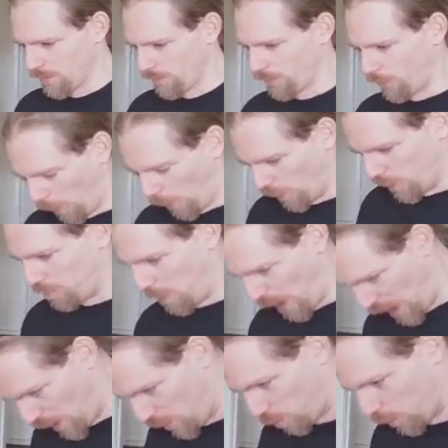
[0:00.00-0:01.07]
5
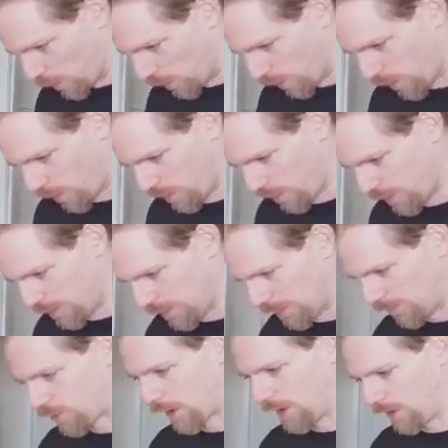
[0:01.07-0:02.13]
pairs worth
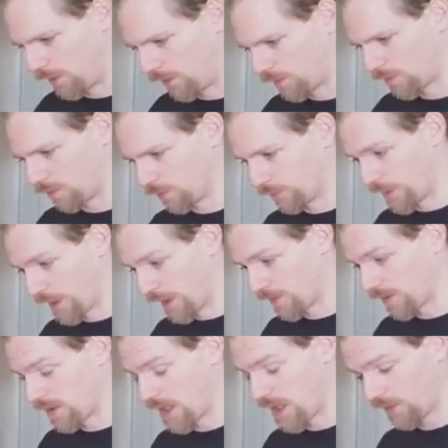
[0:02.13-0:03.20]
of training swords there.
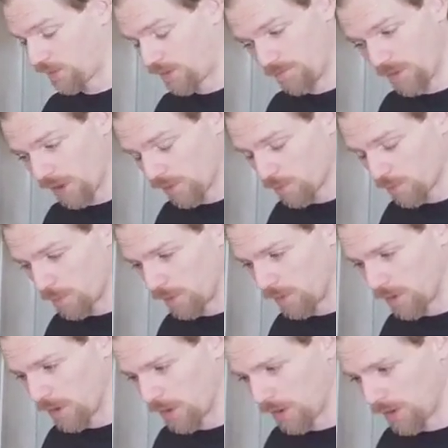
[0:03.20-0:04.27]
The next investment
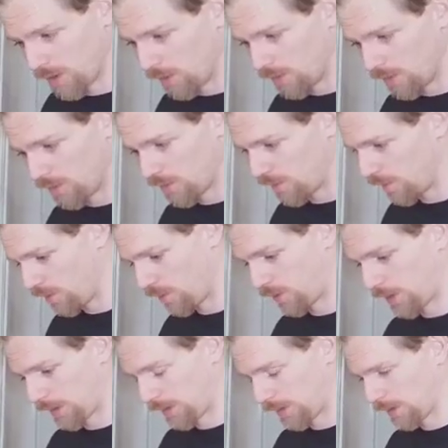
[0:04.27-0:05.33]
is
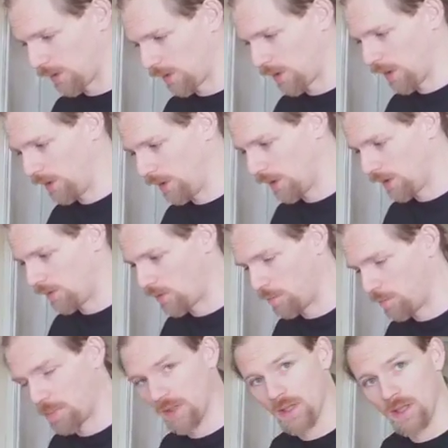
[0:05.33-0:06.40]
looking likely to
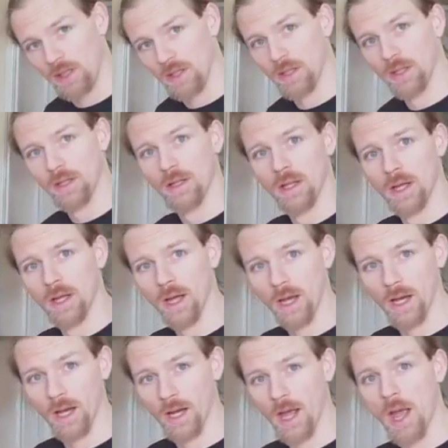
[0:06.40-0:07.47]
be
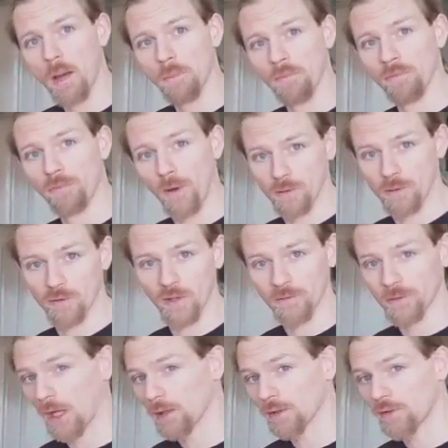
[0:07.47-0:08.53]
fight safe
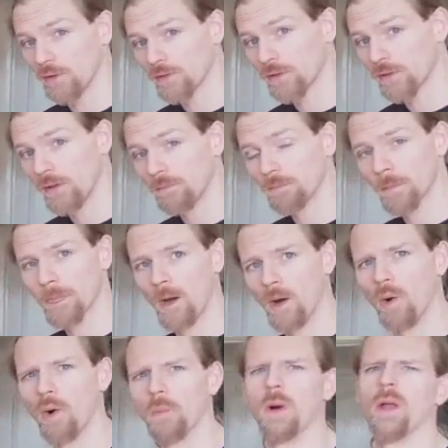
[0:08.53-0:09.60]
cutlasses,
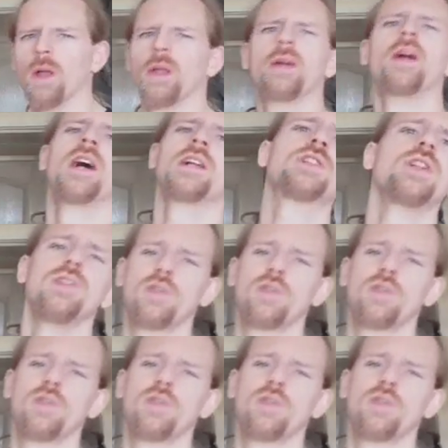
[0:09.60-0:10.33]
or well, they're actually